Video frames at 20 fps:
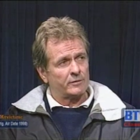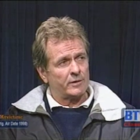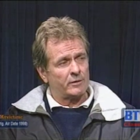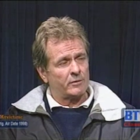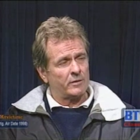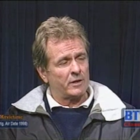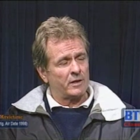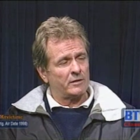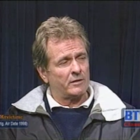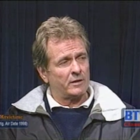He, I
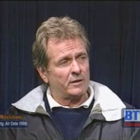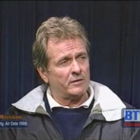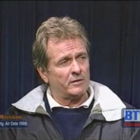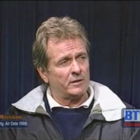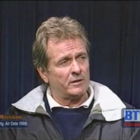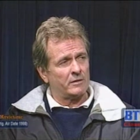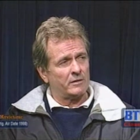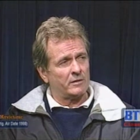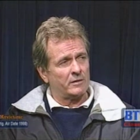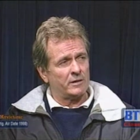thought he was he
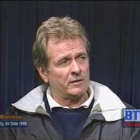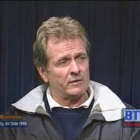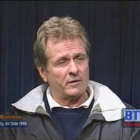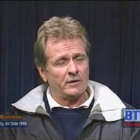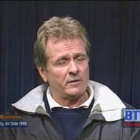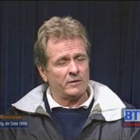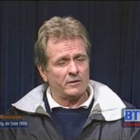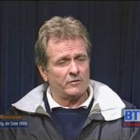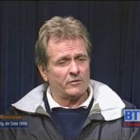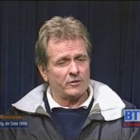excellent. Did, he, he,
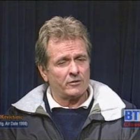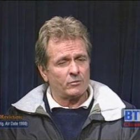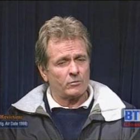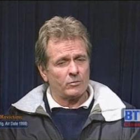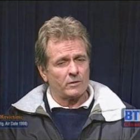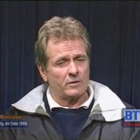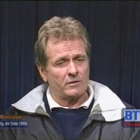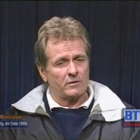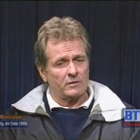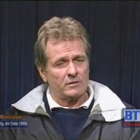did just
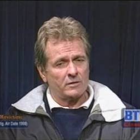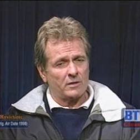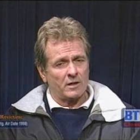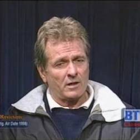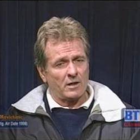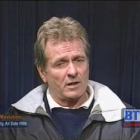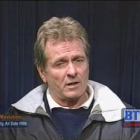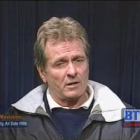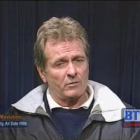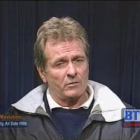what
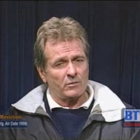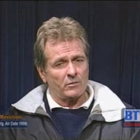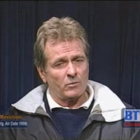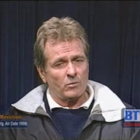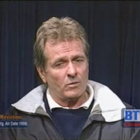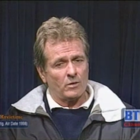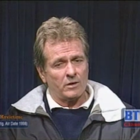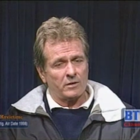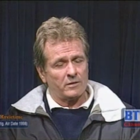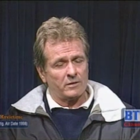I would
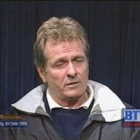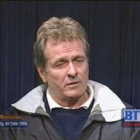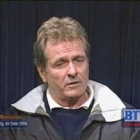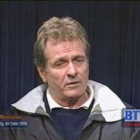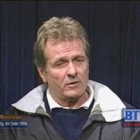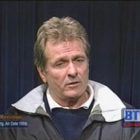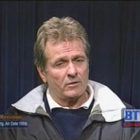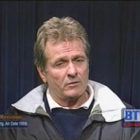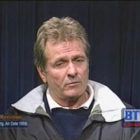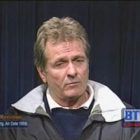want,
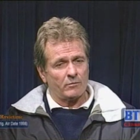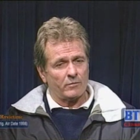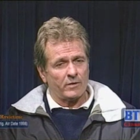you know, mm-hmm.